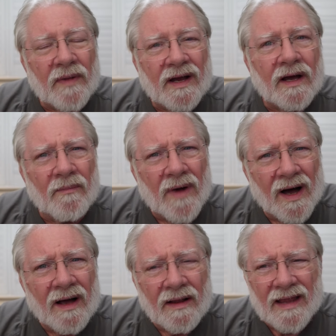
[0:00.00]

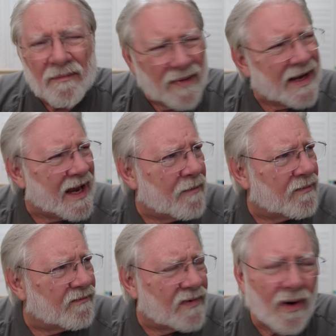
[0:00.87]
became
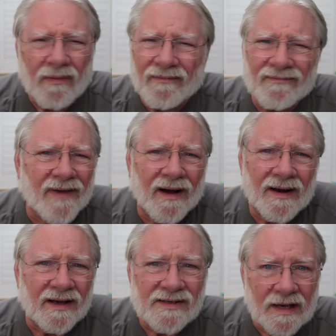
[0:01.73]

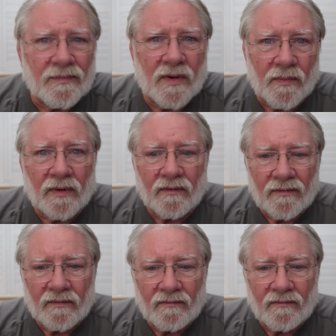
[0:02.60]
unacceptable